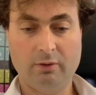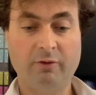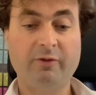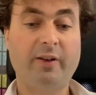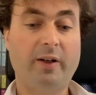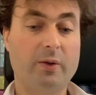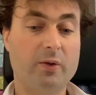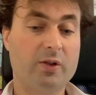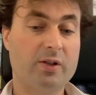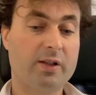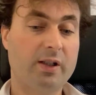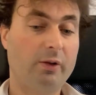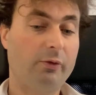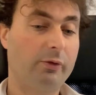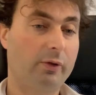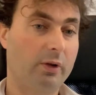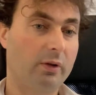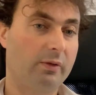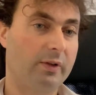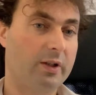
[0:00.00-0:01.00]
found
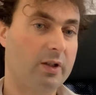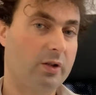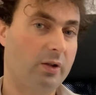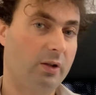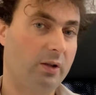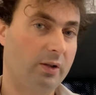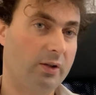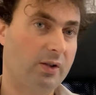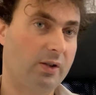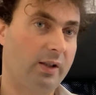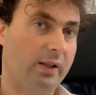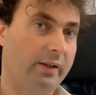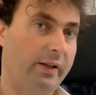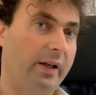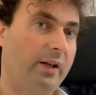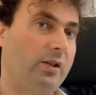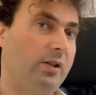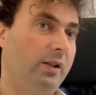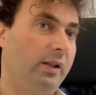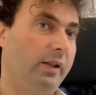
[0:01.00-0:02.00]
several results that
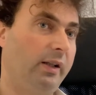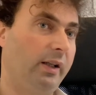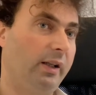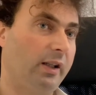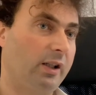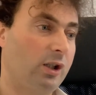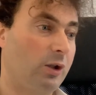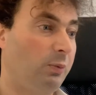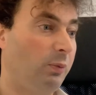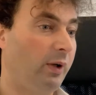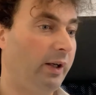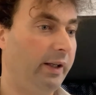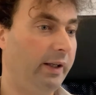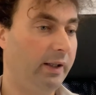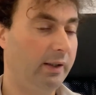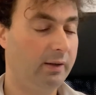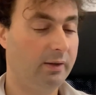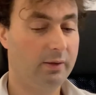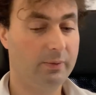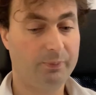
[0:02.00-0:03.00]
actually can
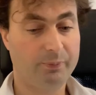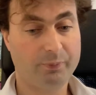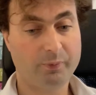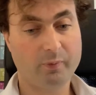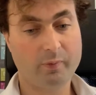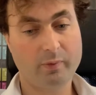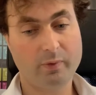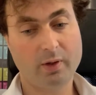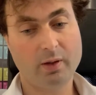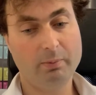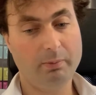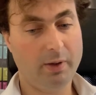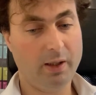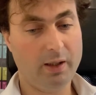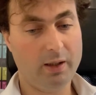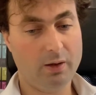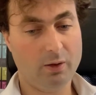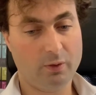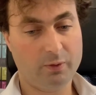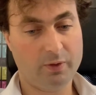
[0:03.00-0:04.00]
explain
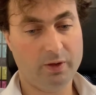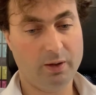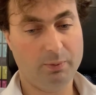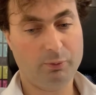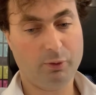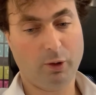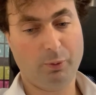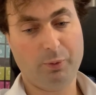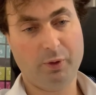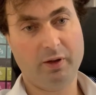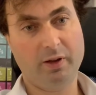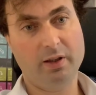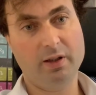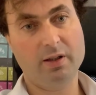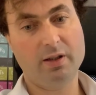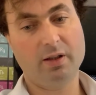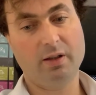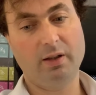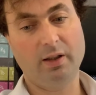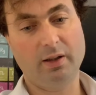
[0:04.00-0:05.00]
many of the
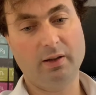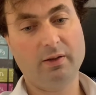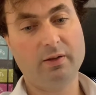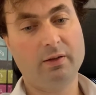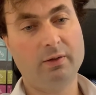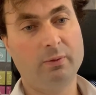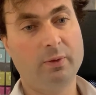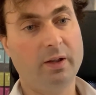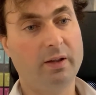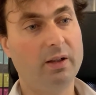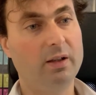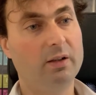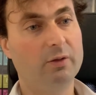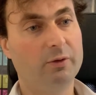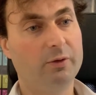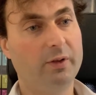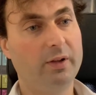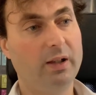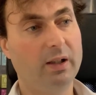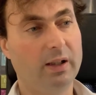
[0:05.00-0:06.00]
properties that within the
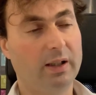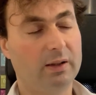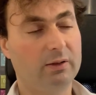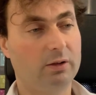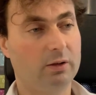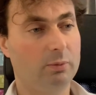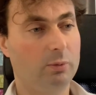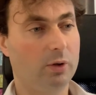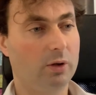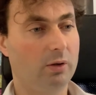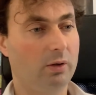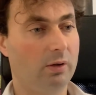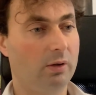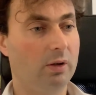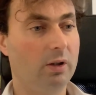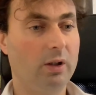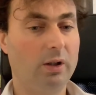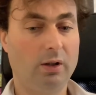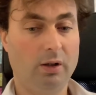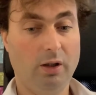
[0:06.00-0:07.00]
free electron
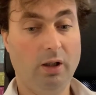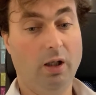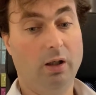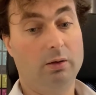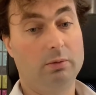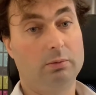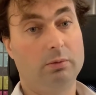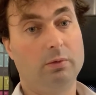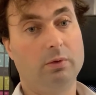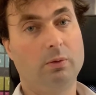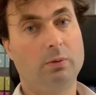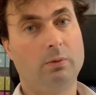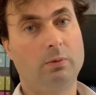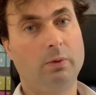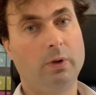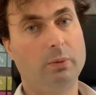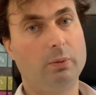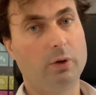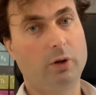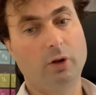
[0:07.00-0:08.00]
model
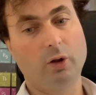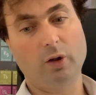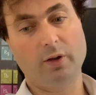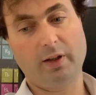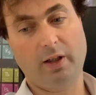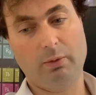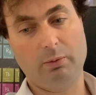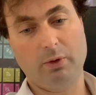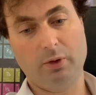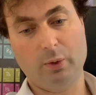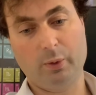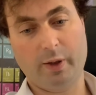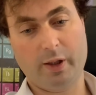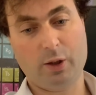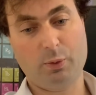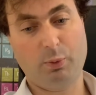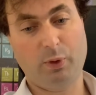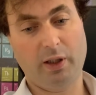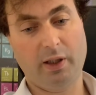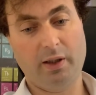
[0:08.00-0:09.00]
we were not able to
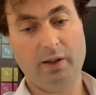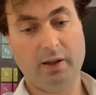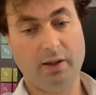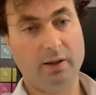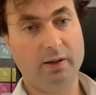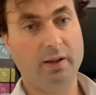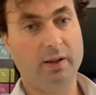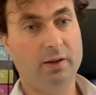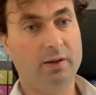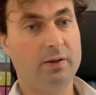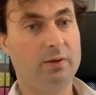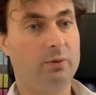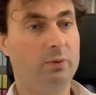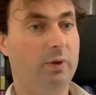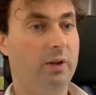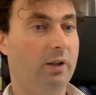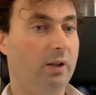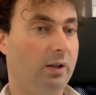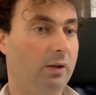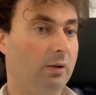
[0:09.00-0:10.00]
explain, and that
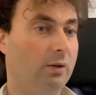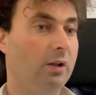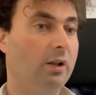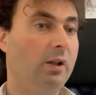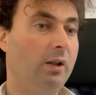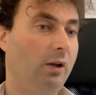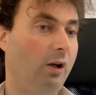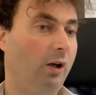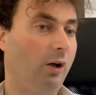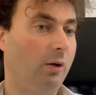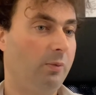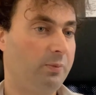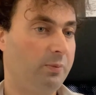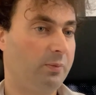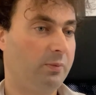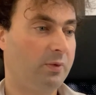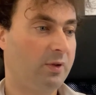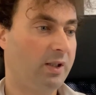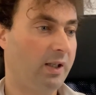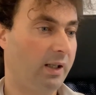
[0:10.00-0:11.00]
we now
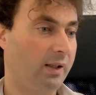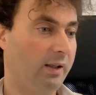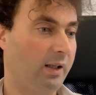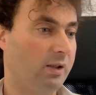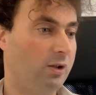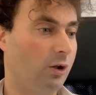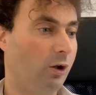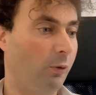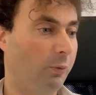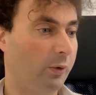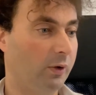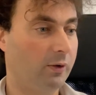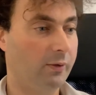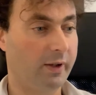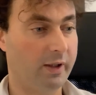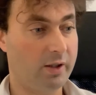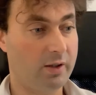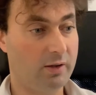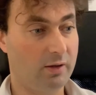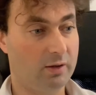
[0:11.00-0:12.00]
set as open
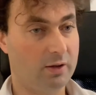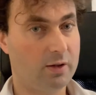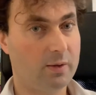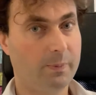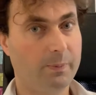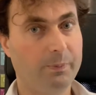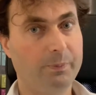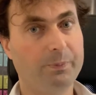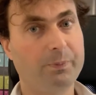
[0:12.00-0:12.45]
questions.